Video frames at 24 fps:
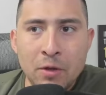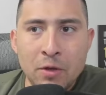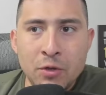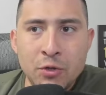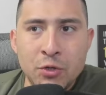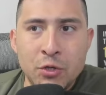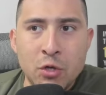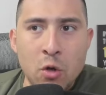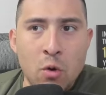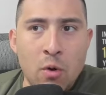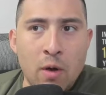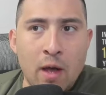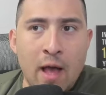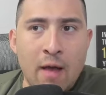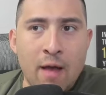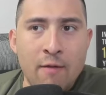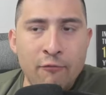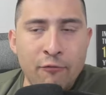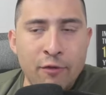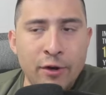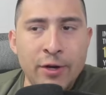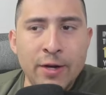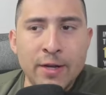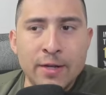So
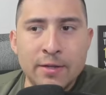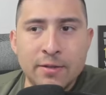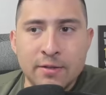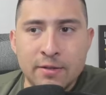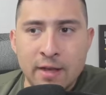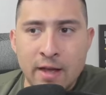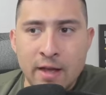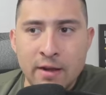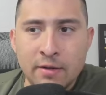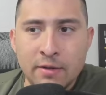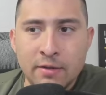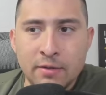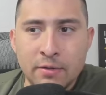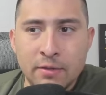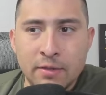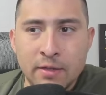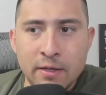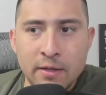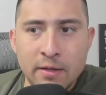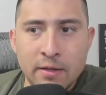I'm very excited to see